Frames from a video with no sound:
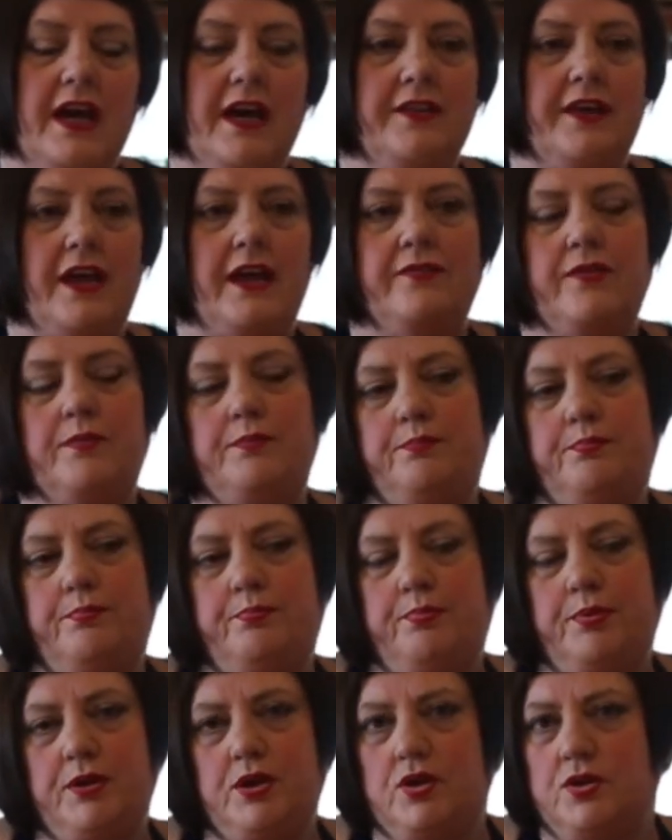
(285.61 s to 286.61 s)
they have a
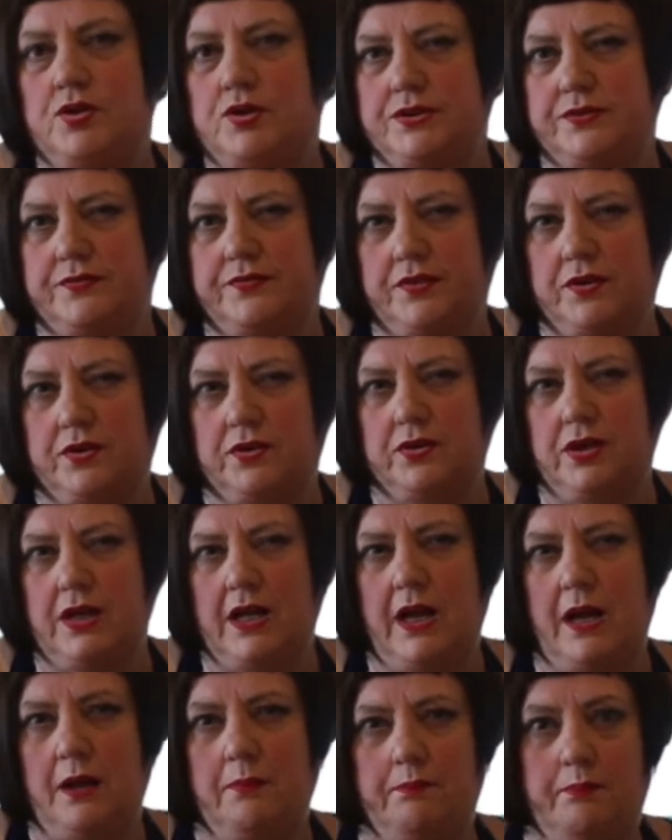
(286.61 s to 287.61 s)
beautiful
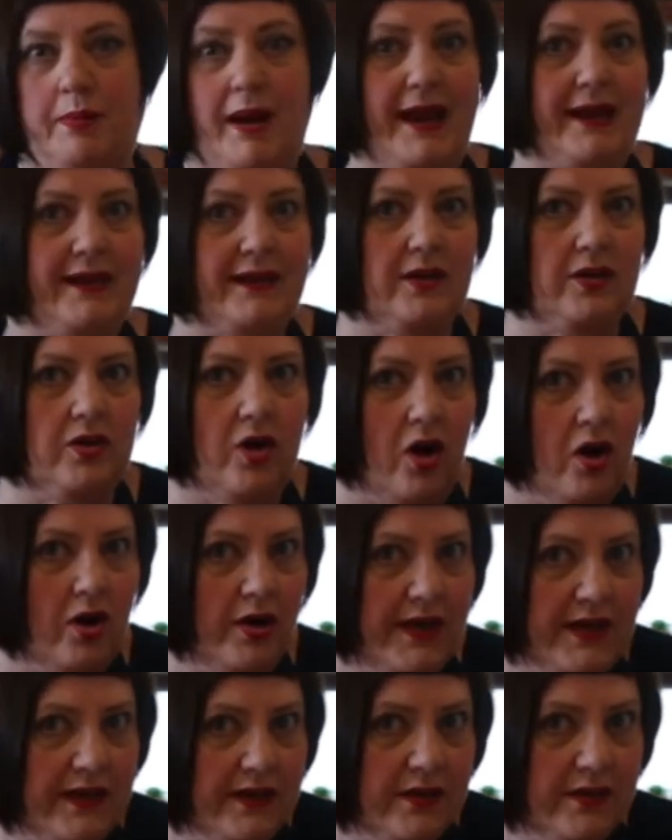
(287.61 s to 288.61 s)
black
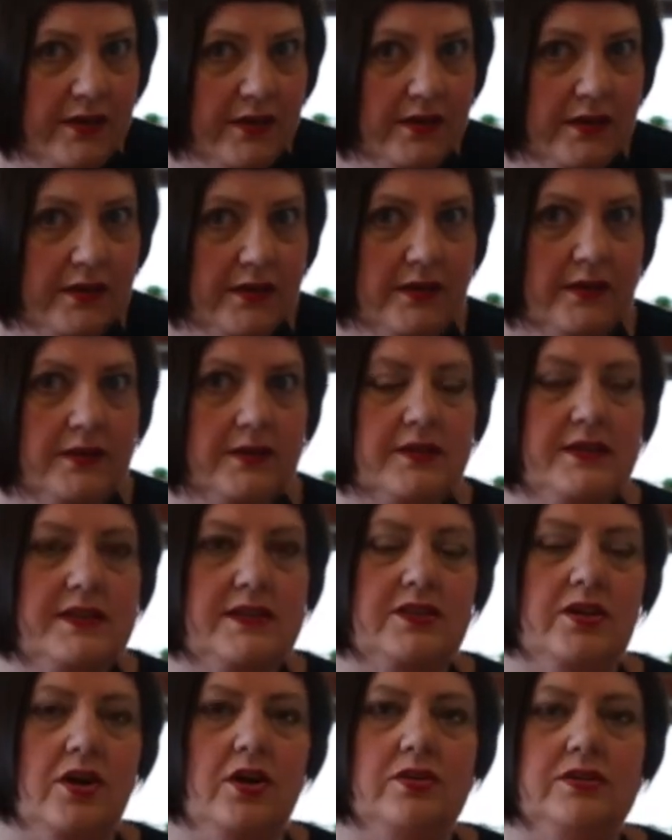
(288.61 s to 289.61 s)
garlic
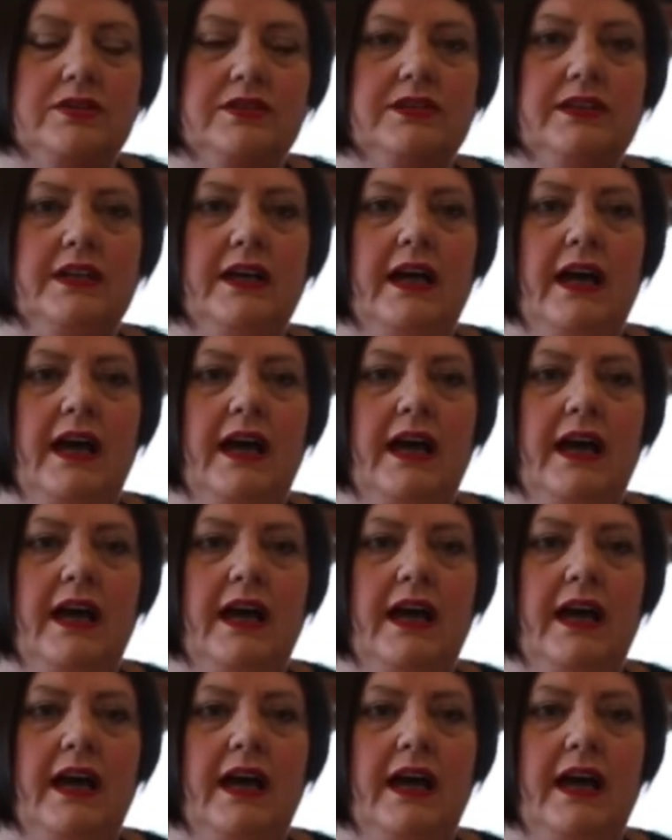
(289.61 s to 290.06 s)
salt.